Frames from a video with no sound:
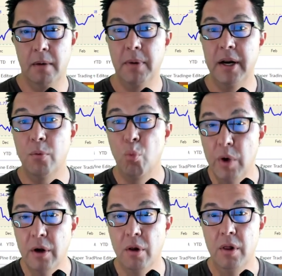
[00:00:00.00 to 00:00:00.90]
but it
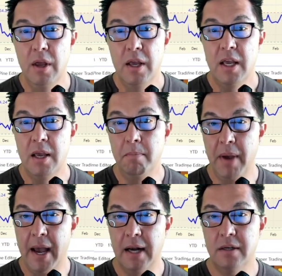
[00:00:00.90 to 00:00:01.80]
will
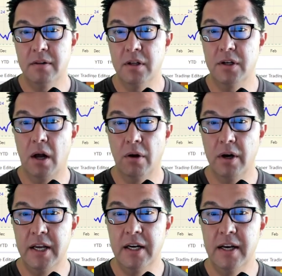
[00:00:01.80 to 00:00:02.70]
impact the dollar
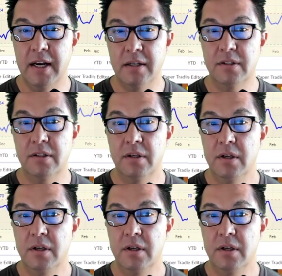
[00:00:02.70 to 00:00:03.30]
index,